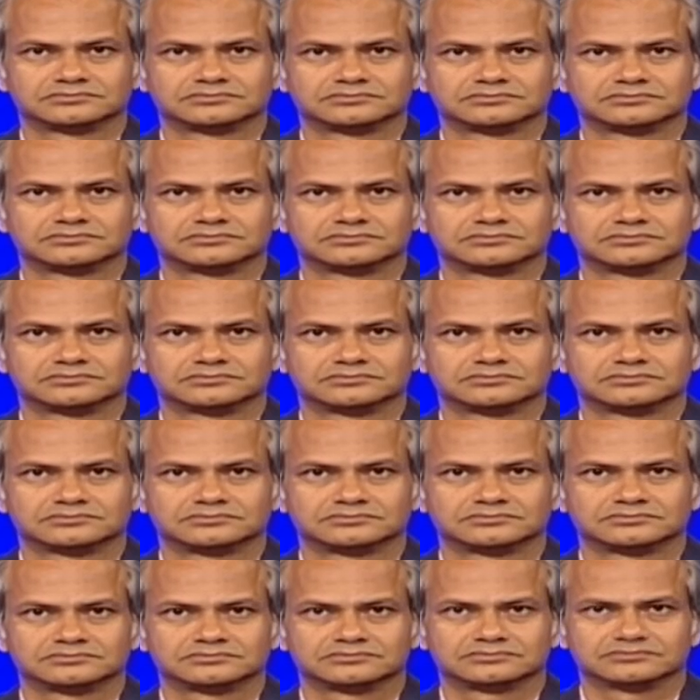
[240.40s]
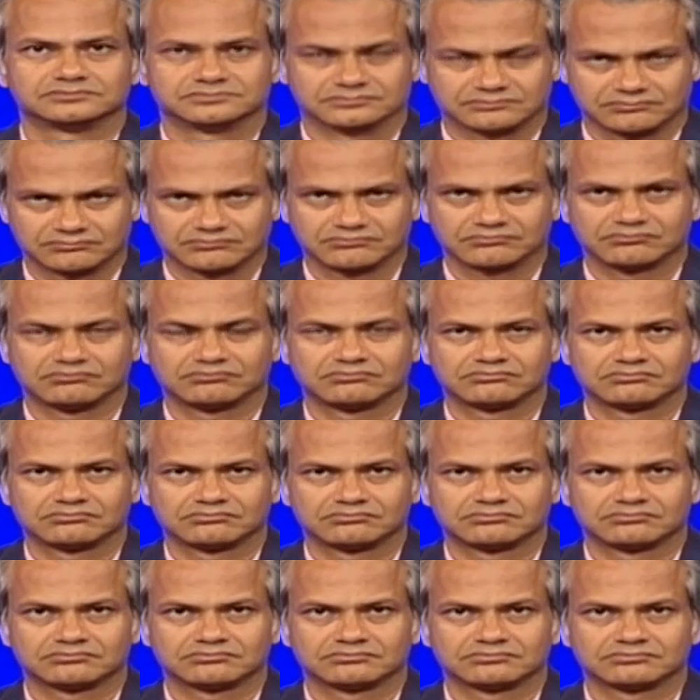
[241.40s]

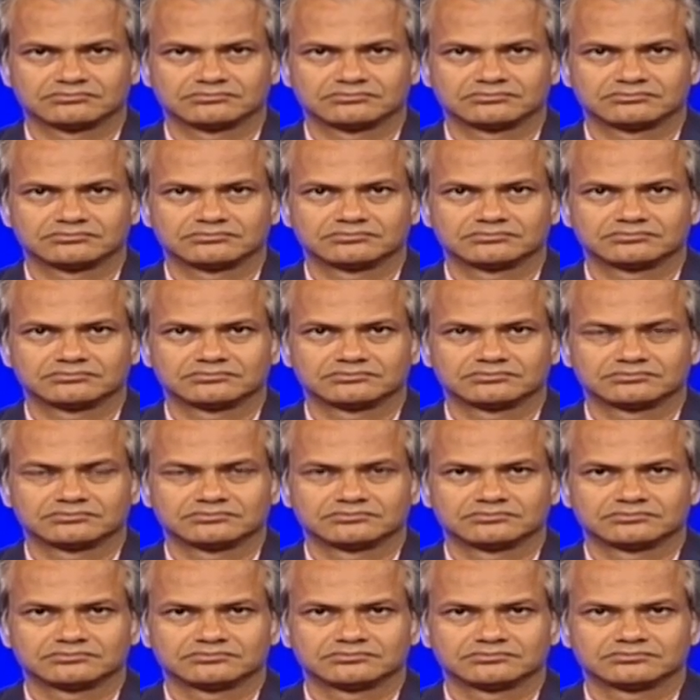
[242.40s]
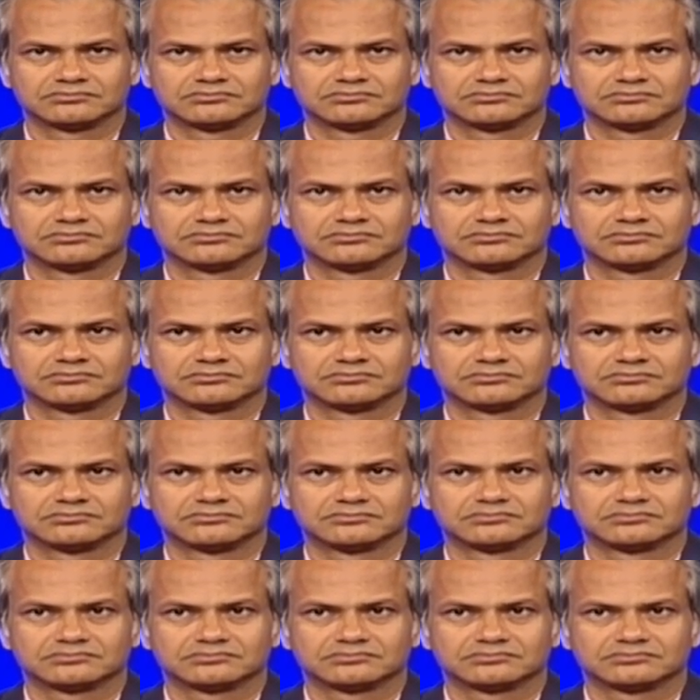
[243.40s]
[no speech]